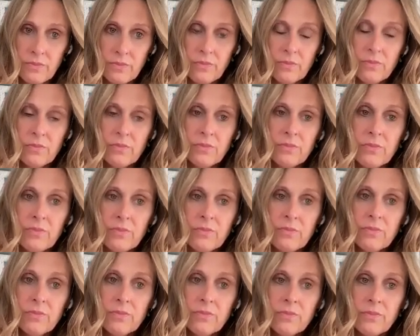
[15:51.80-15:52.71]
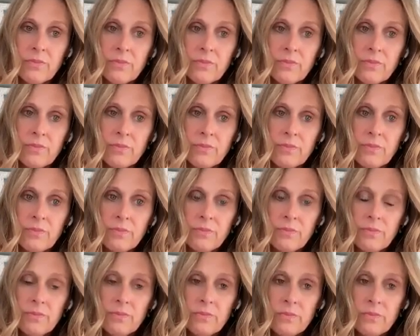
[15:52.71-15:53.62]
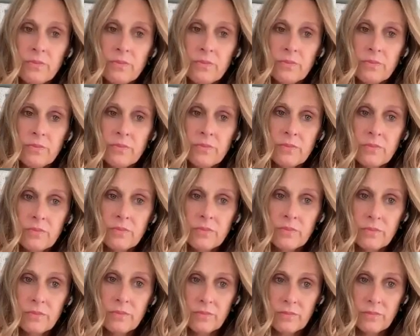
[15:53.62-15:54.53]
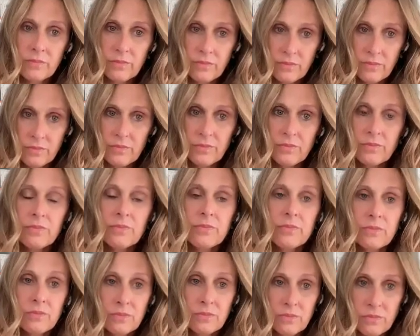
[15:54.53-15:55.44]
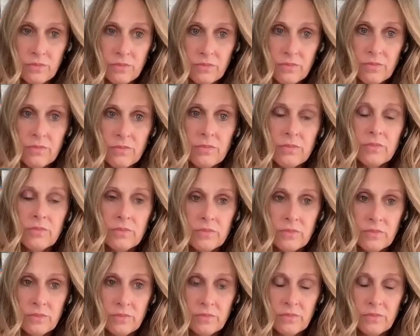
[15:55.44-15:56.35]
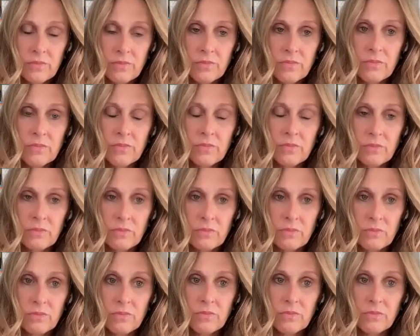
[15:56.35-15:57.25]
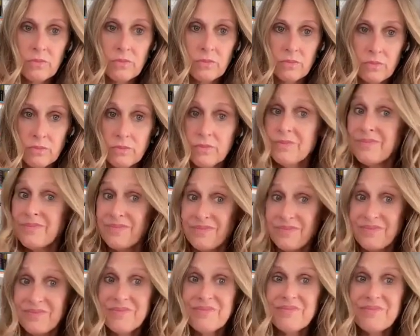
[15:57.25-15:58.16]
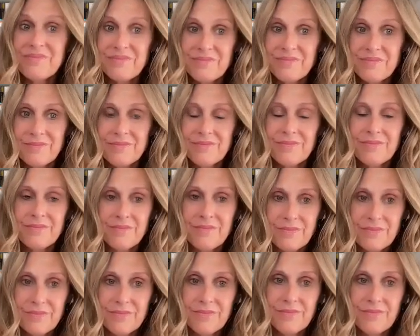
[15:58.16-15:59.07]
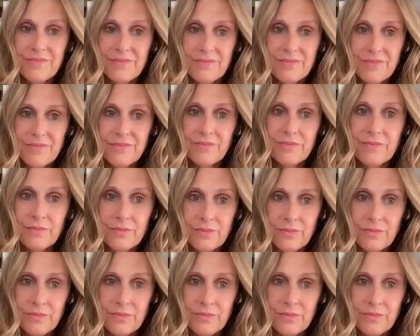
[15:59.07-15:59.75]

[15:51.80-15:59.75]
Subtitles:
This person isn't speaking.